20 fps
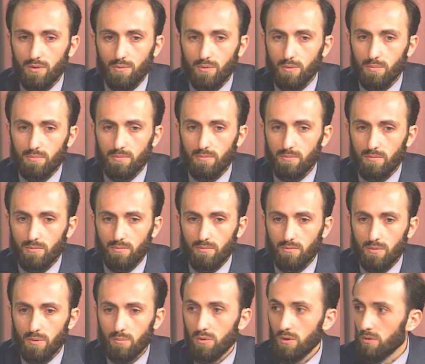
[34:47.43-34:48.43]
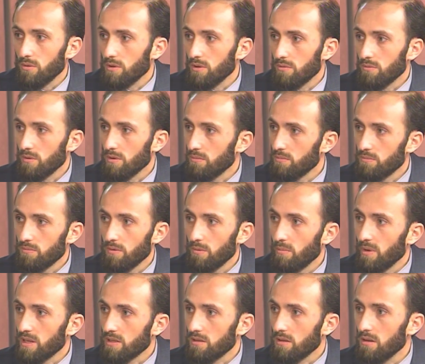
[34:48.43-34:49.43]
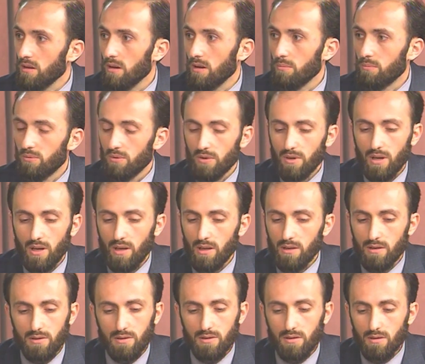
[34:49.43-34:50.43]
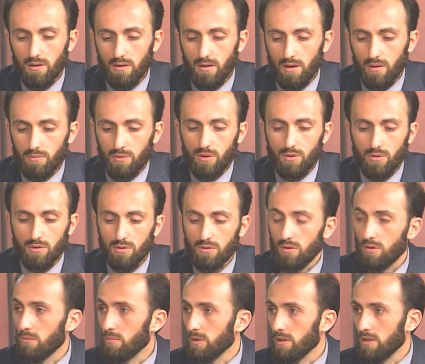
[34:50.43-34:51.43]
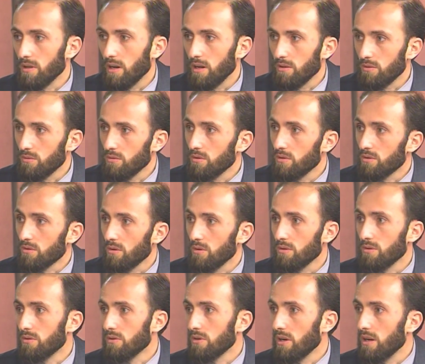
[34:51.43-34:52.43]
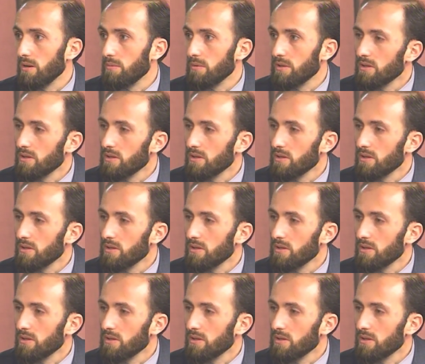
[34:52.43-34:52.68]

We blew it, we messed it up, and I'm so stupid, I do this all the time.